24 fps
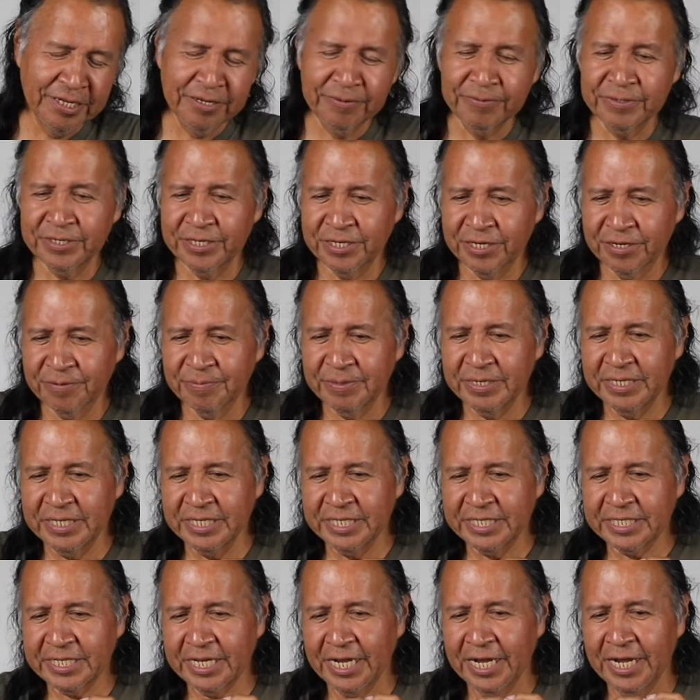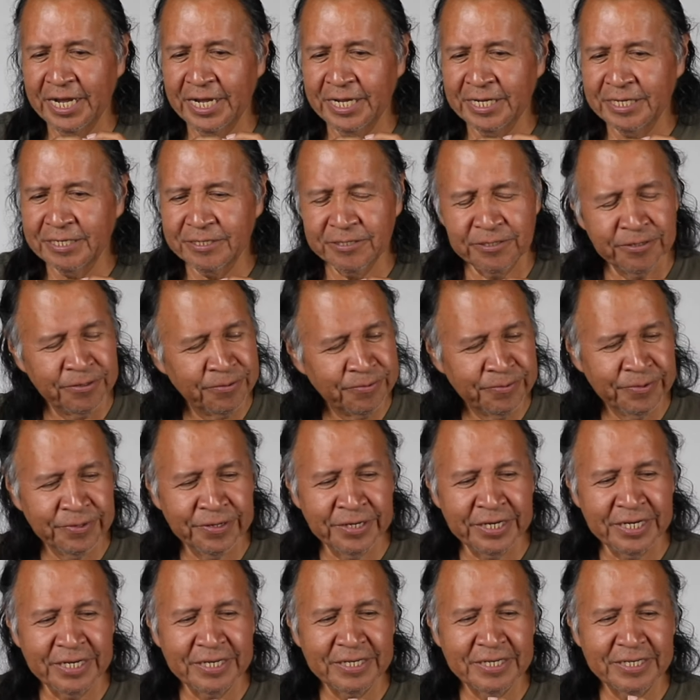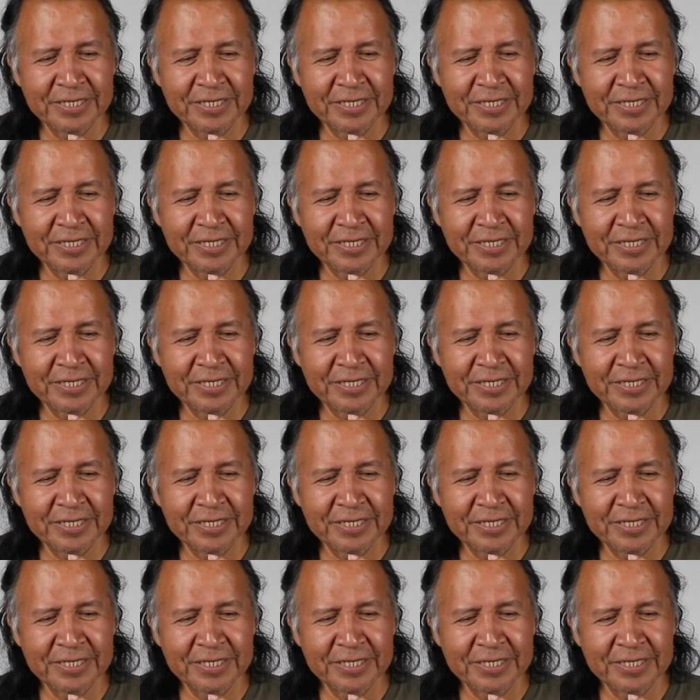When you hear me in the sky, don't worry.